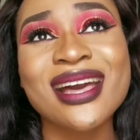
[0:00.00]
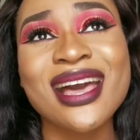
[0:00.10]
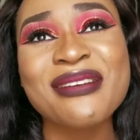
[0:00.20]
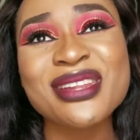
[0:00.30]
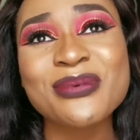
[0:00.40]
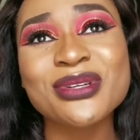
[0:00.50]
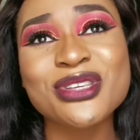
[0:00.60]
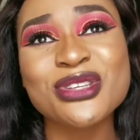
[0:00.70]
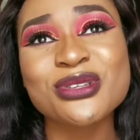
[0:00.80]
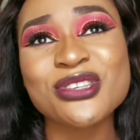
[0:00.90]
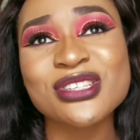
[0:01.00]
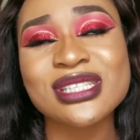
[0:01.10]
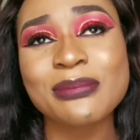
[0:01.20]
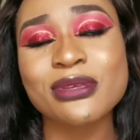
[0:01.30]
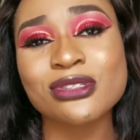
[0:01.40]
I really want to, you know, just
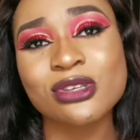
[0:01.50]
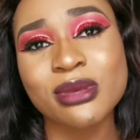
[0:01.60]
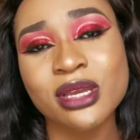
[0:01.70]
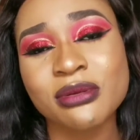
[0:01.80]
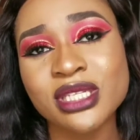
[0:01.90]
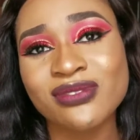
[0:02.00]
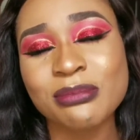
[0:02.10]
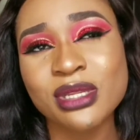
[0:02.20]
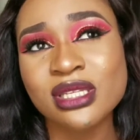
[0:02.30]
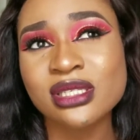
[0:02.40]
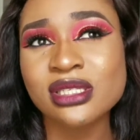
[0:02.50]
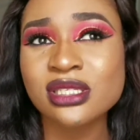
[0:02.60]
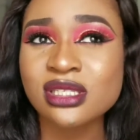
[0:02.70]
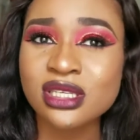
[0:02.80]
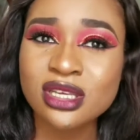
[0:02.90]
tap into my creative ability
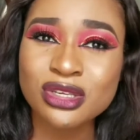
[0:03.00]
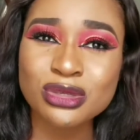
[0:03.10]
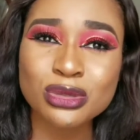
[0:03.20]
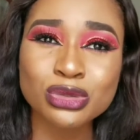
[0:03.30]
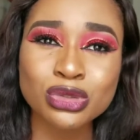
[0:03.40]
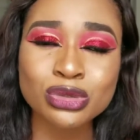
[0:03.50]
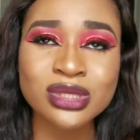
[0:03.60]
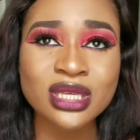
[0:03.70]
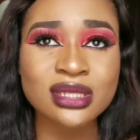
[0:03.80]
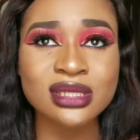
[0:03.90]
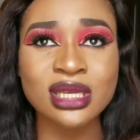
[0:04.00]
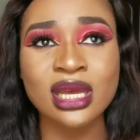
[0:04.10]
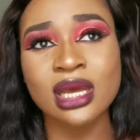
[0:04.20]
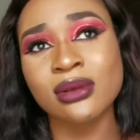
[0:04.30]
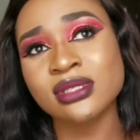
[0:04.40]
this year, you know, do things
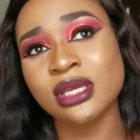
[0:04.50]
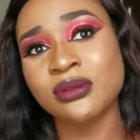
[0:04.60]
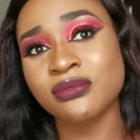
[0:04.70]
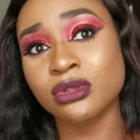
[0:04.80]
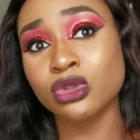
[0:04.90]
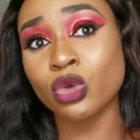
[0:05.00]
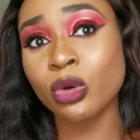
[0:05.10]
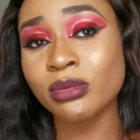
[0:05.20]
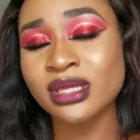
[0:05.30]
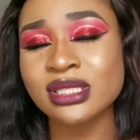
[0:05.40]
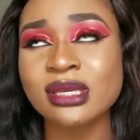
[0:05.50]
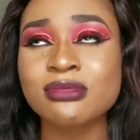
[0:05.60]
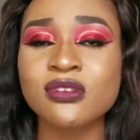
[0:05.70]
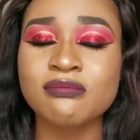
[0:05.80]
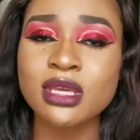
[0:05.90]
that are outside of the norm in
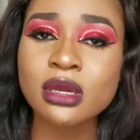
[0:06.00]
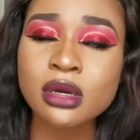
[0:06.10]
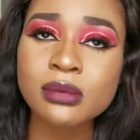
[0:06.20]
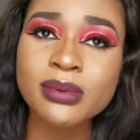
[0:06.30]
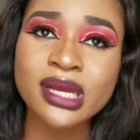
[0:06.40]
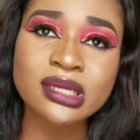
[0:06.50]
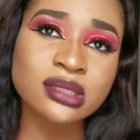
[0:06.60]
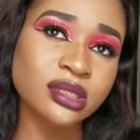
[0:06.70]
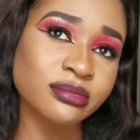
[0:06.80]
terms of makeup. And